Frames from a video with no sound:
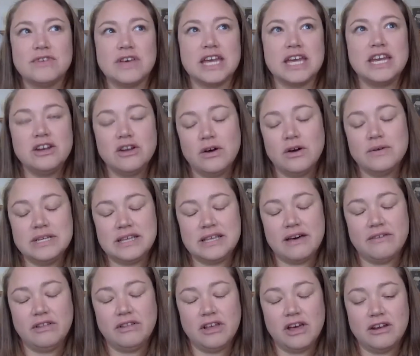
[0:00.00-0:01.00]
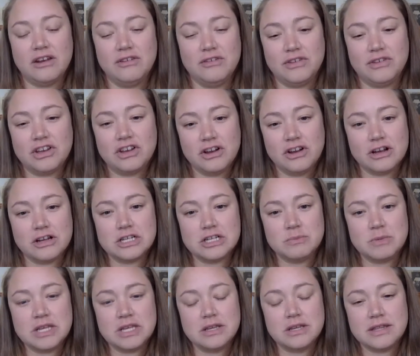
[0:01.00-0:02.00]
I didn't always have a lot of
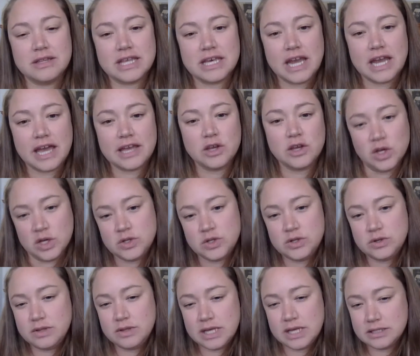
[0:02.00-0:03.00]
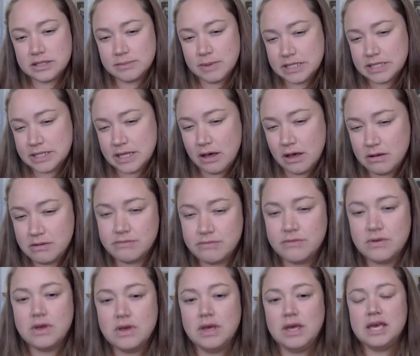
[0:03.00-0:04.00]
encouragement that I could do things myself.
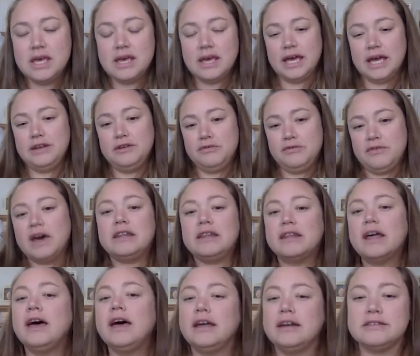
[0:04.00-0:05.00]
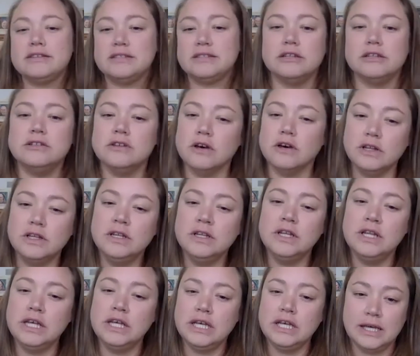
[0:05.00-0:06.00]
I defined that as an adult.
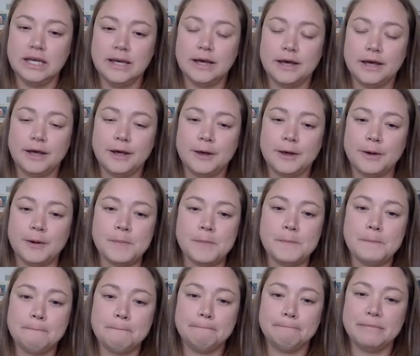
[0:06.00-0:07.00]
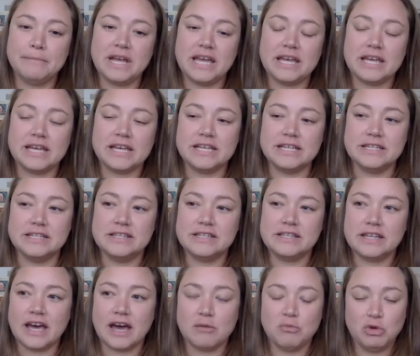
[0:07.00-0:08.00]
Um, and
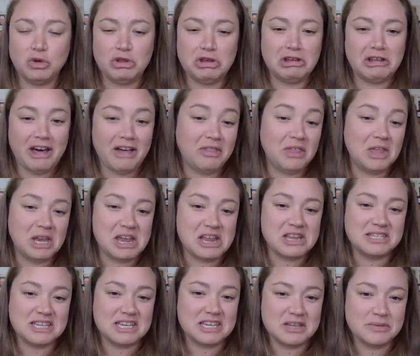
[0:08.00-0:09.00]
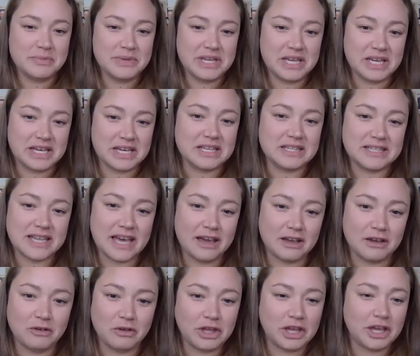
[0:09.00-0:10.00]
I'm really glad that I did, because
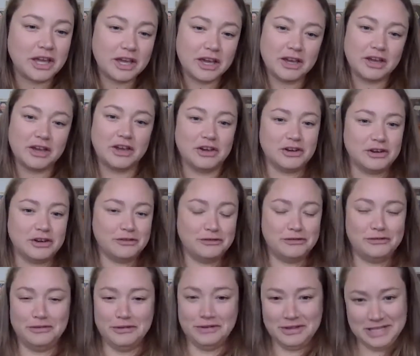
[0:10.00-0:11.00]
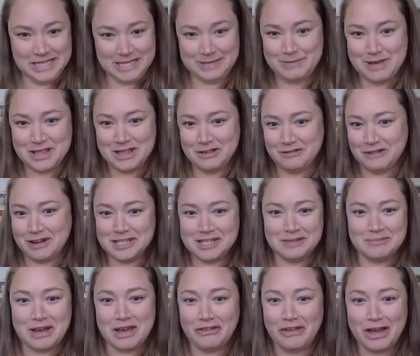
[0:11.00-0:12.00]
I like could have spent the rest
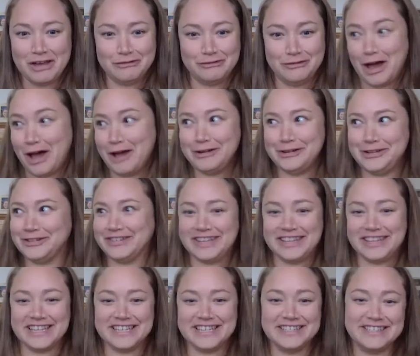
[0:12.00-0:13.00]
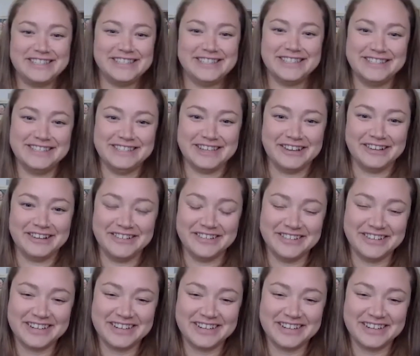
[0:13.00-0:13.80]
of my life not doing this. So.